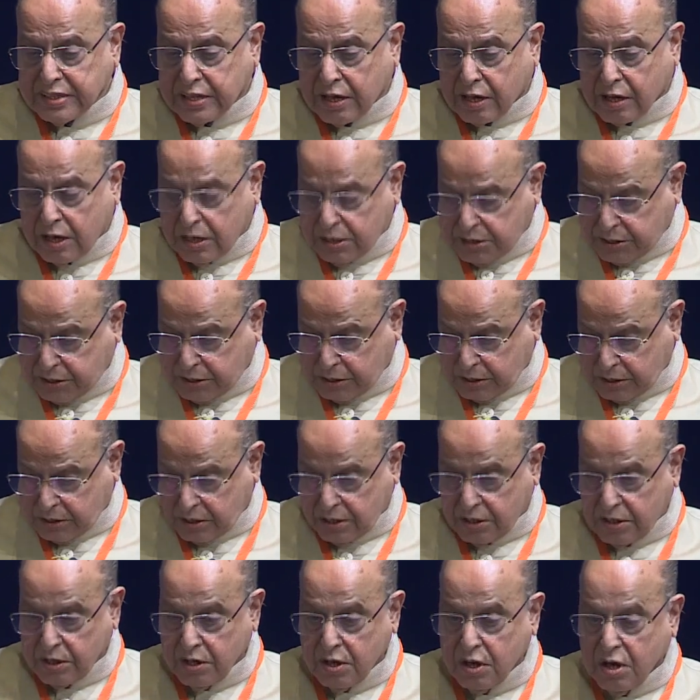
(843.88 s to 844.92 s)
the culture
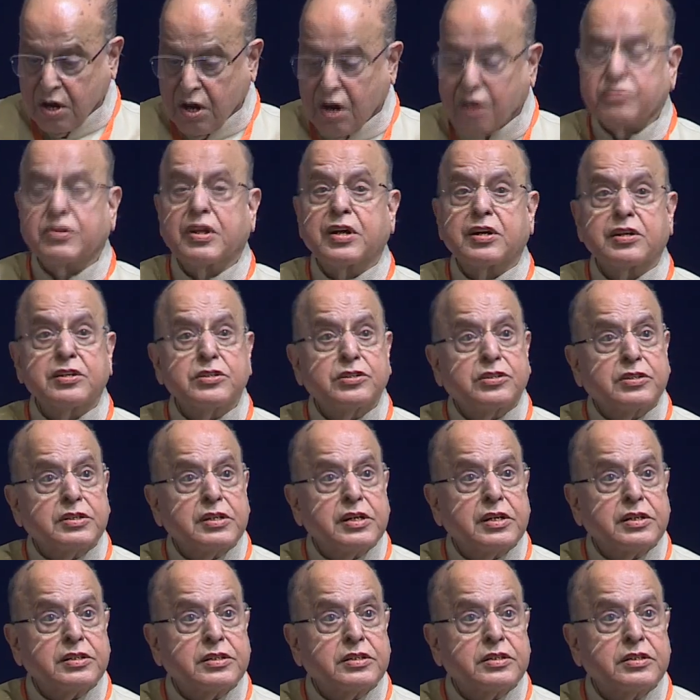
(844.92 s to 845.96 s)
of the
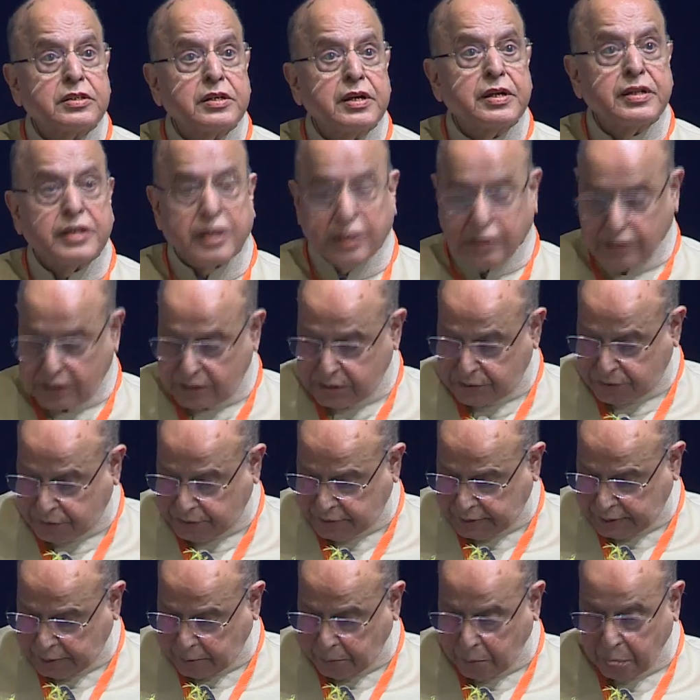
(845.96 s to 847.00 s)
research in the
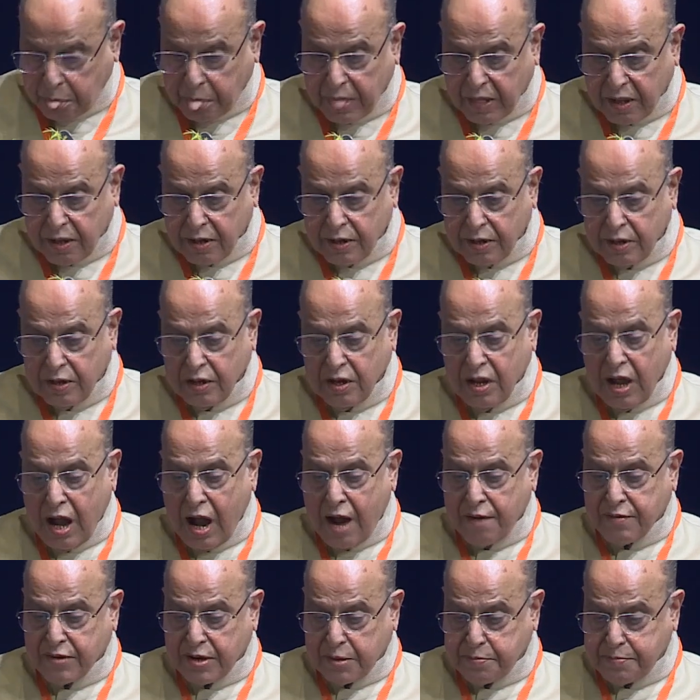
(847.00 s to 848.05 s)
country.
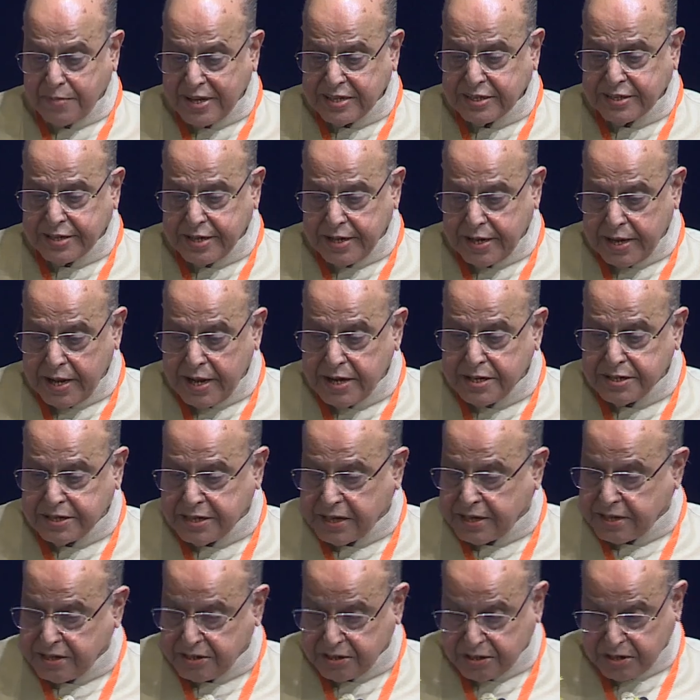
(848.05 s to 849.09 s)
Our best
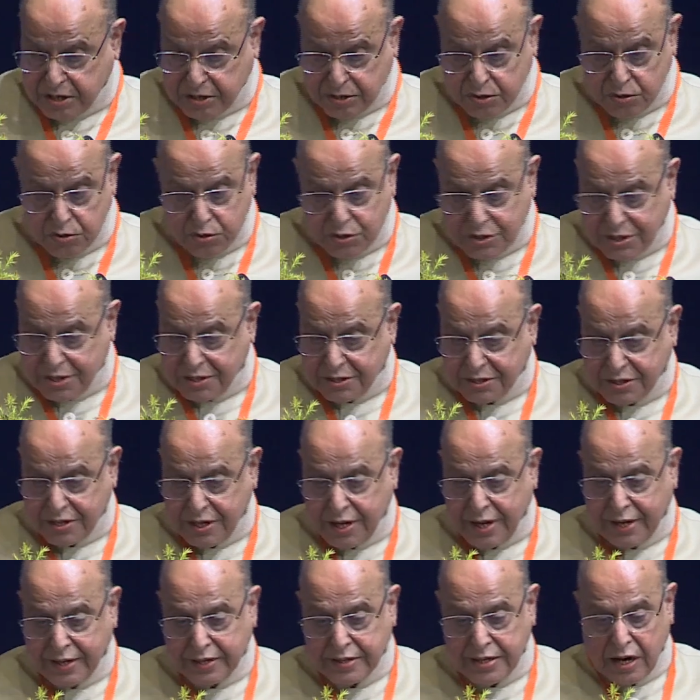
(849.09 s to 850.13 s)
ancient institutions
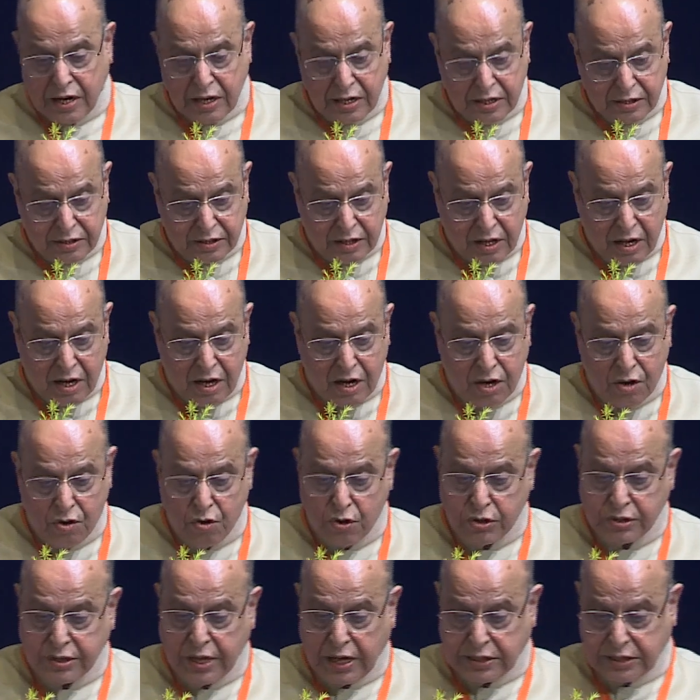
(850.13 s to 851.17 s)
like Nalanda or
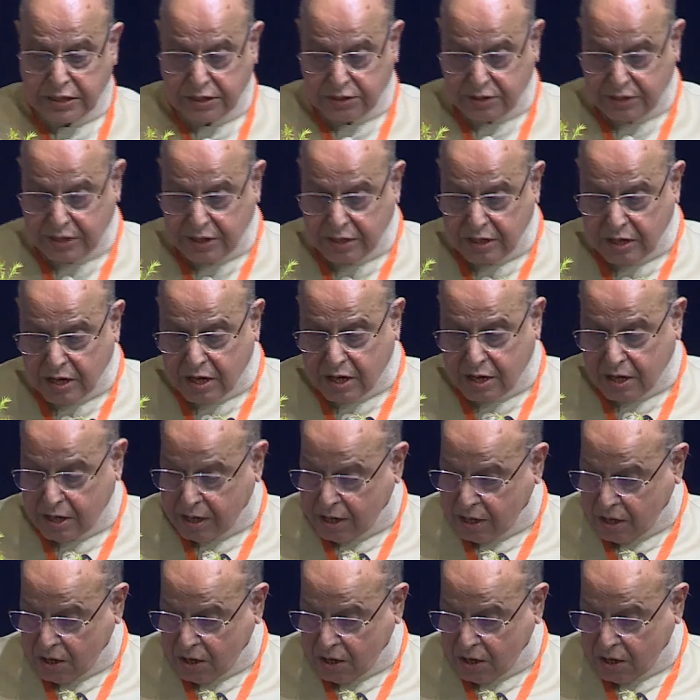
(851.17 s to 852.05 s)
Takshashila,